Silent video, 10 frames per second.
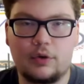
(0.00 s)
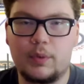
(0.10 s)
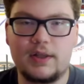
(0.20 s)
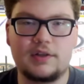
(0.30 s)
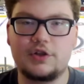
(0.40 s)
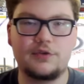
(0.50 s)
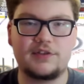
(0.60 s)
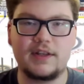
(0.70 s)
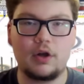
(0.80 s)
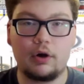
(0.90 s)
when you
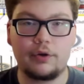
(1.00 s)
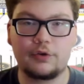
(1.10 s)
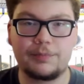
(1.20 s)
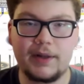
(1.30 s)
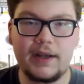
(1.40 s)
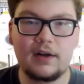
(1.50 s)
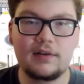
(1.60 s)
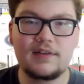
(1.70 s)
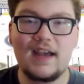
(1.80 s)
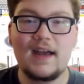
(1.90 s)
see all those
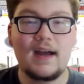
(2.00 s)
players,